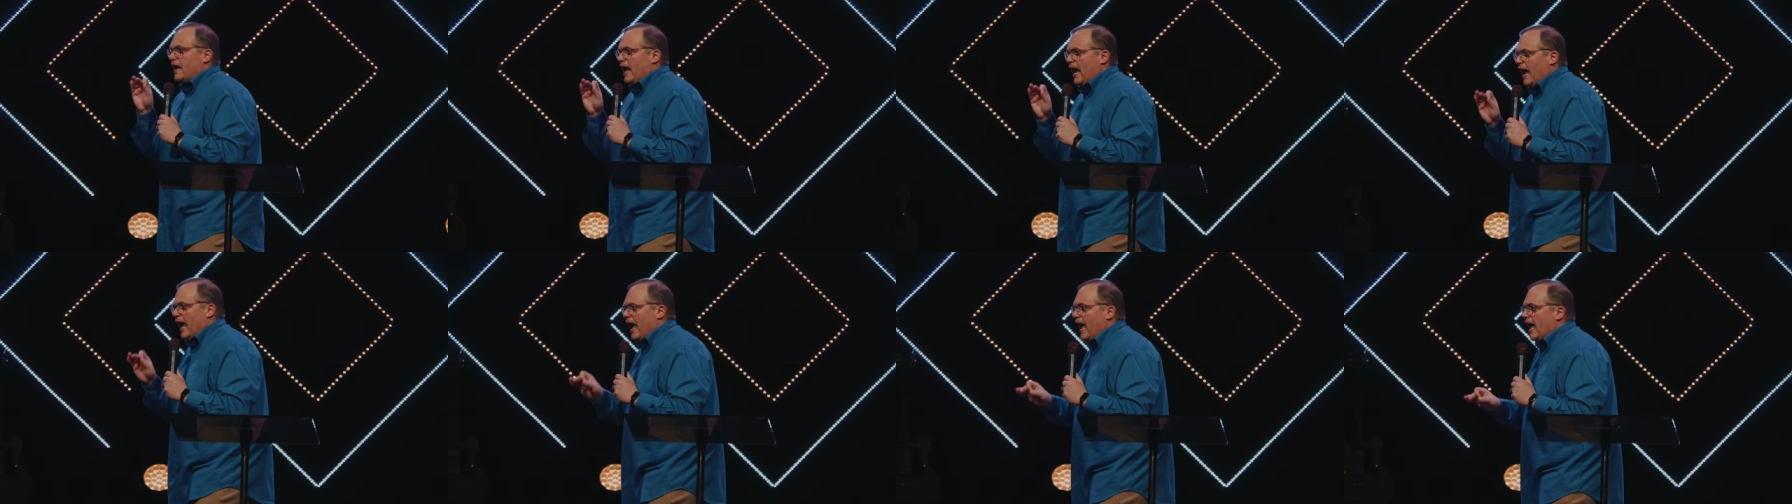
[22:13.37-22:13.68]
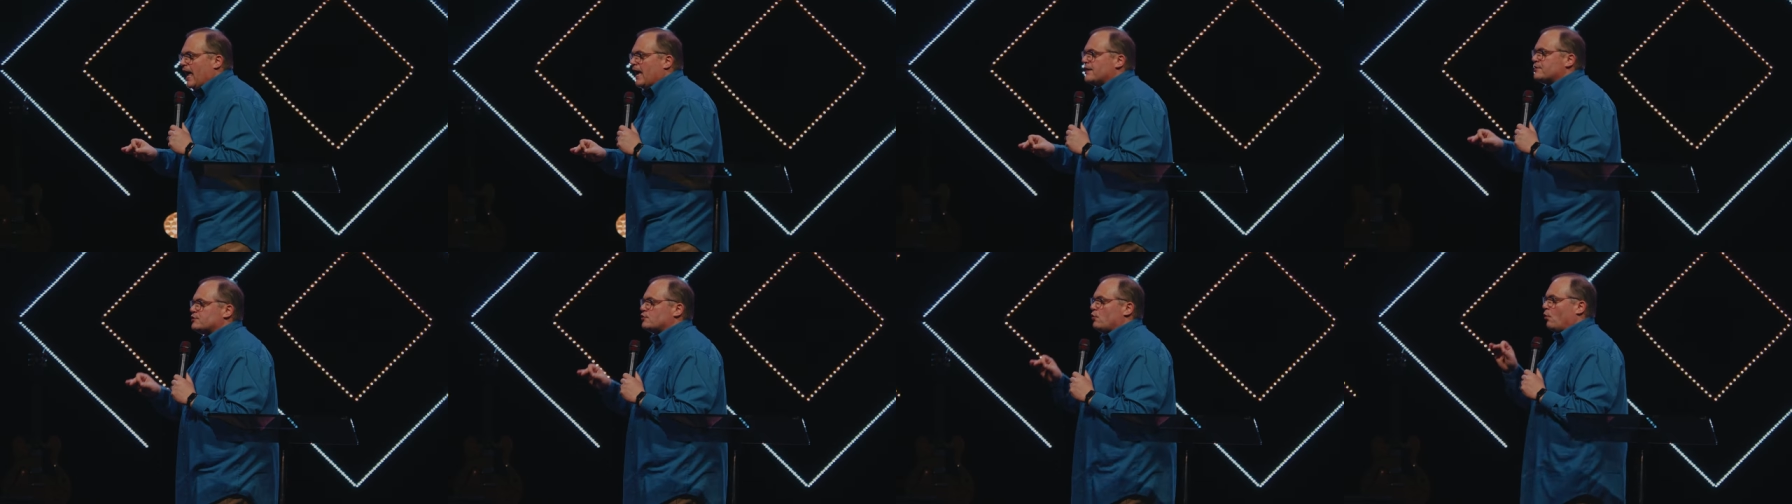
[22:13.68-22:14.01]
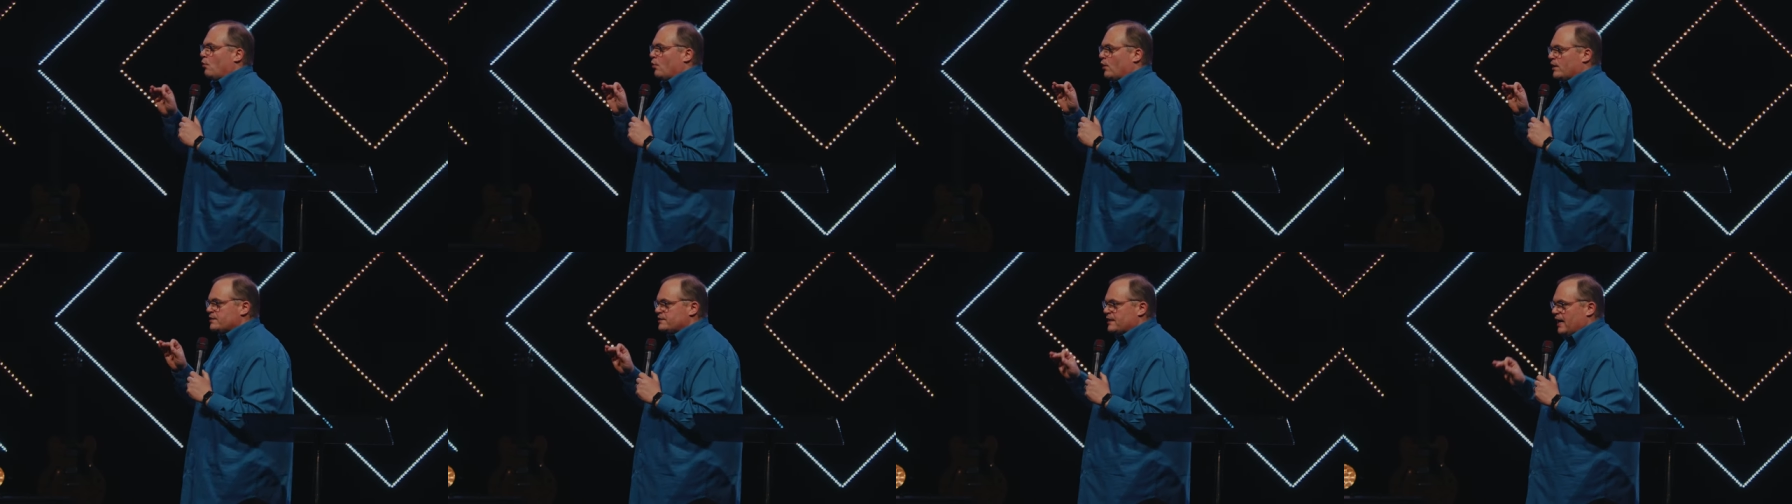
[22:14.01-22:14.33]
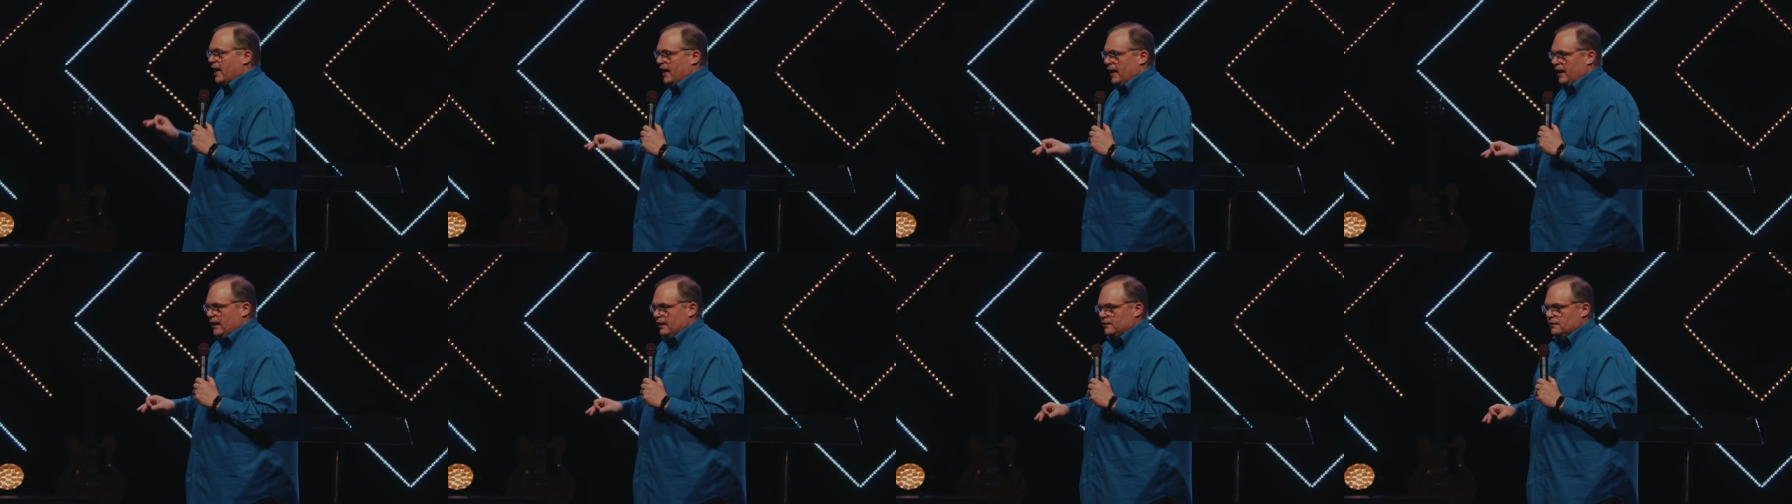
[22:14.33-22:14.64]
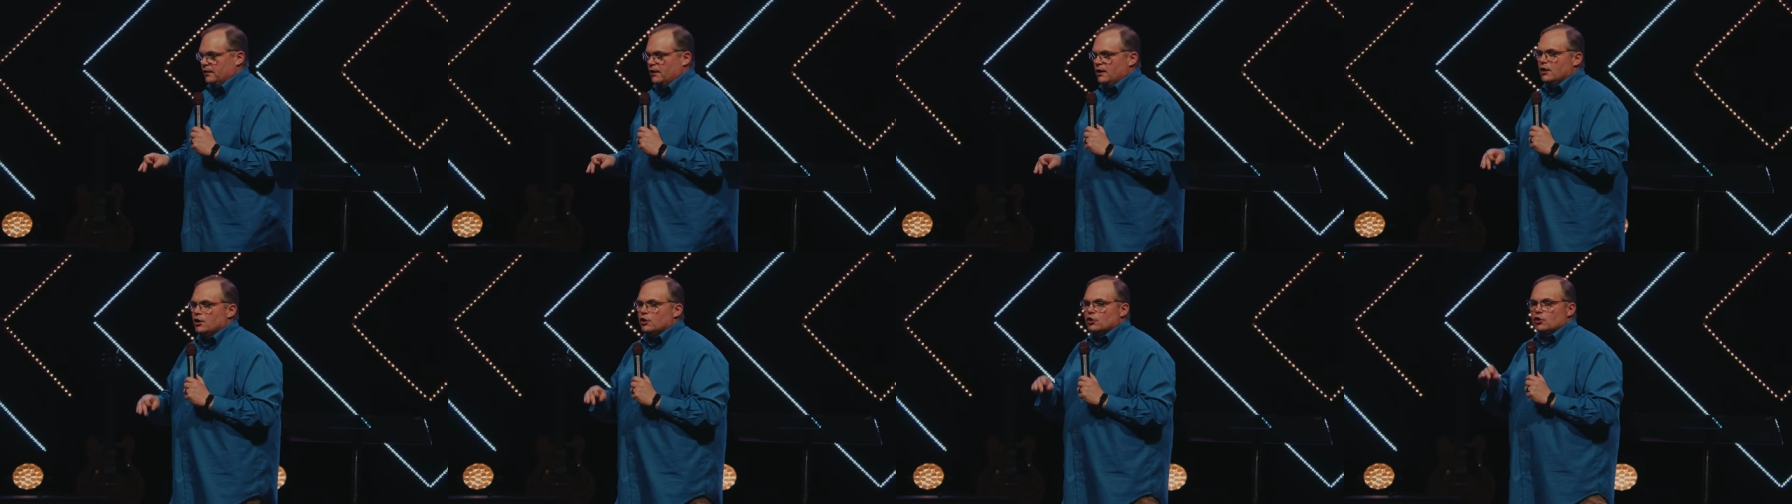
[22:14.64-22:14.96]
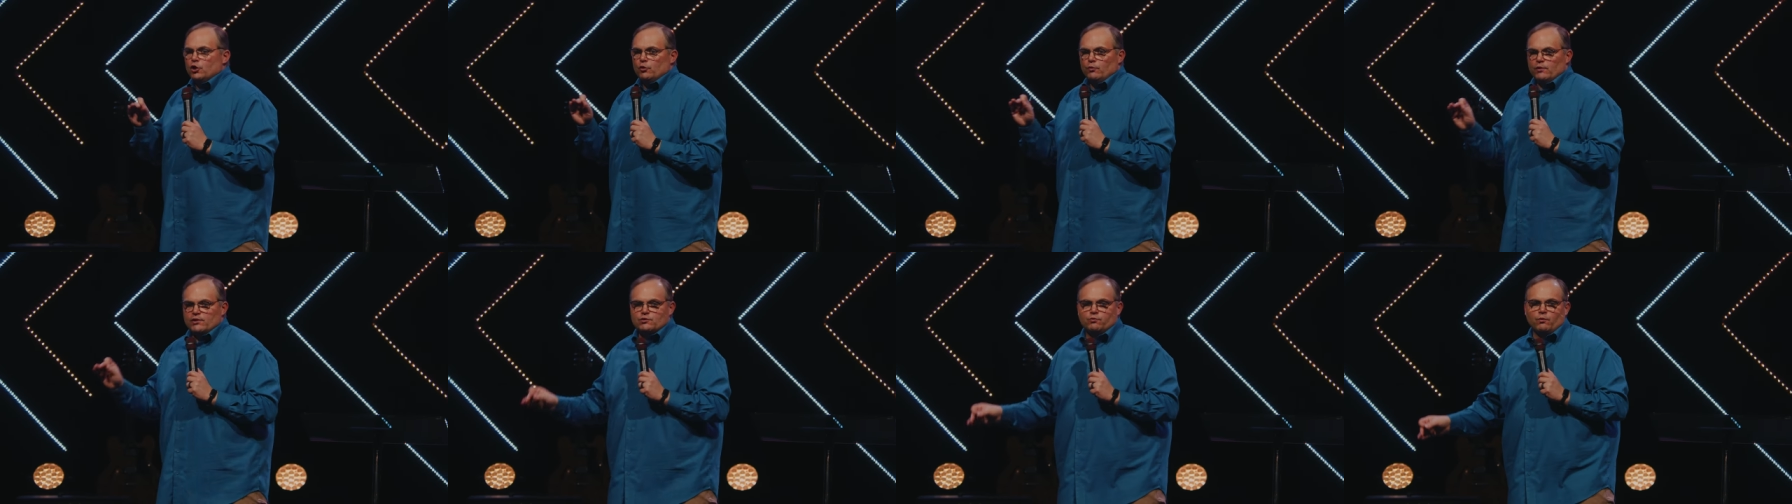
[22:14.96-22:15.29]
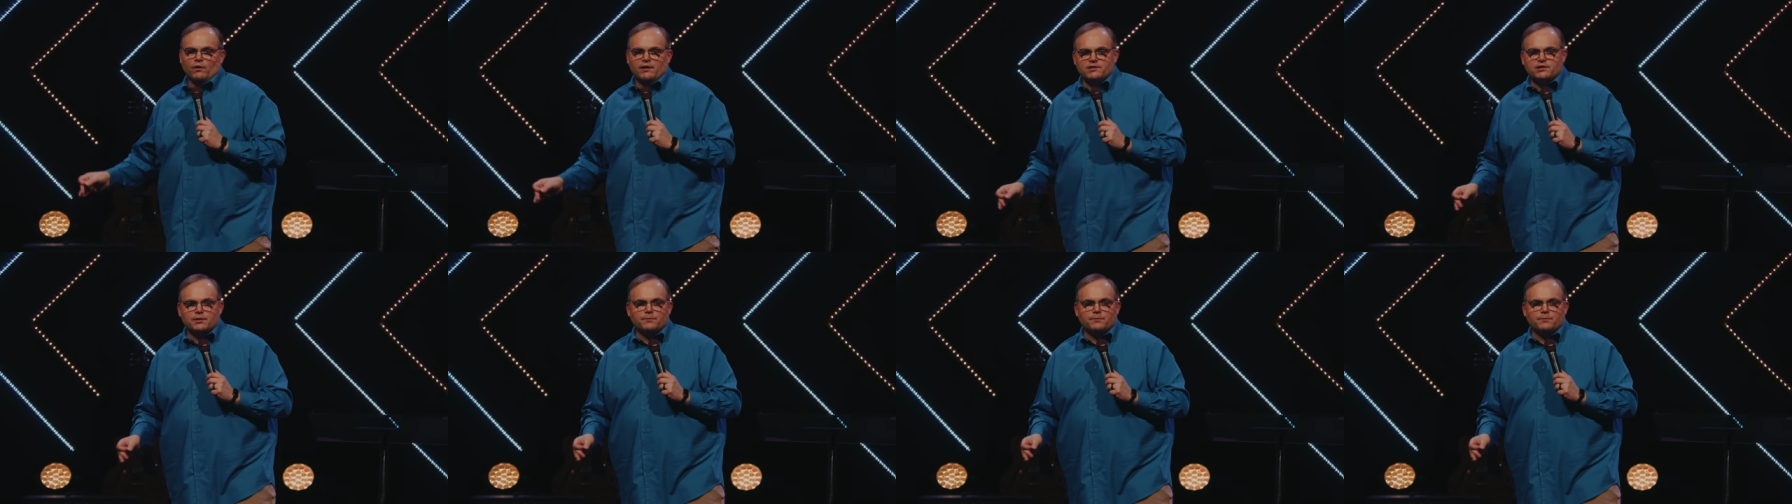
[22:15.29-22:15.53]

has ordained. Lewis once